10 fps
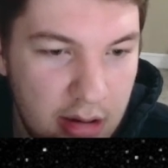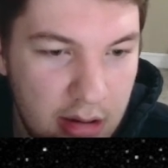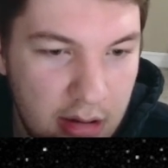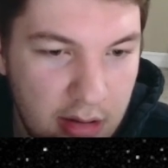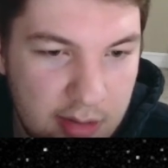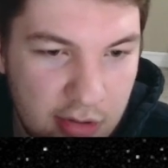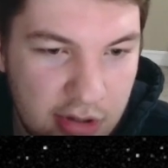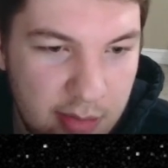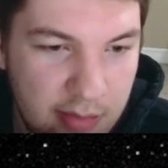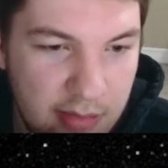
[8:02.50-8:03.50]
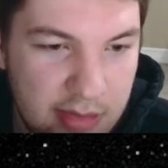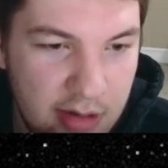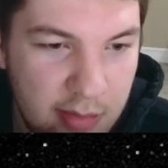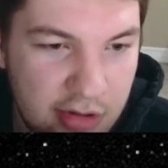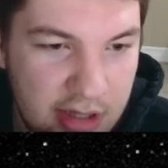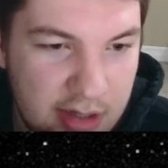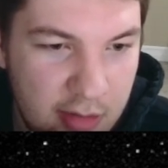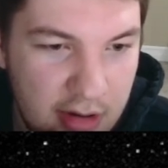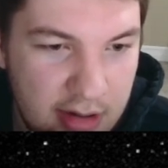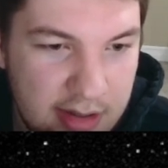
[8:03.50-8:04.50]
Let's start pushing these
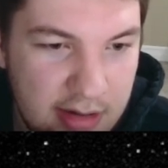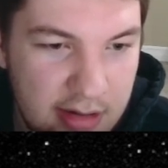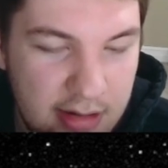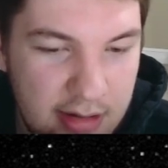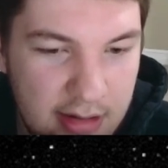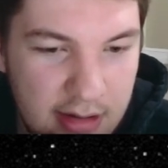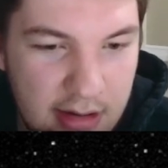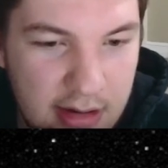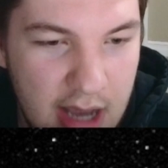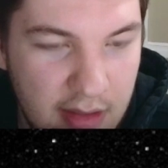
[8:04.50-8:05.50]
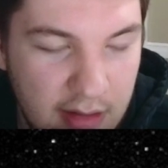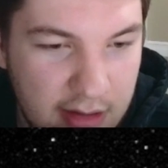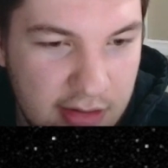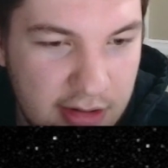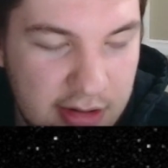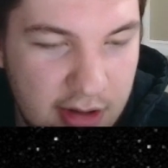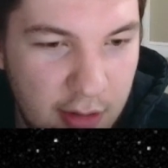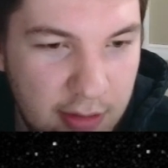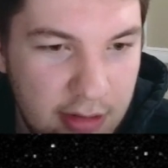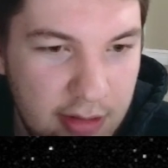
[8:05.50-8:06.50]
pawns. And then let's just go
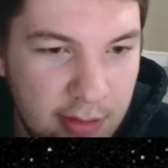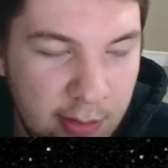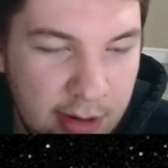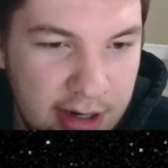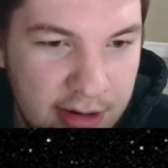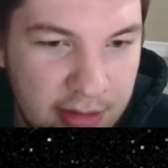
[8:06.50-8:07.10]
for a win here.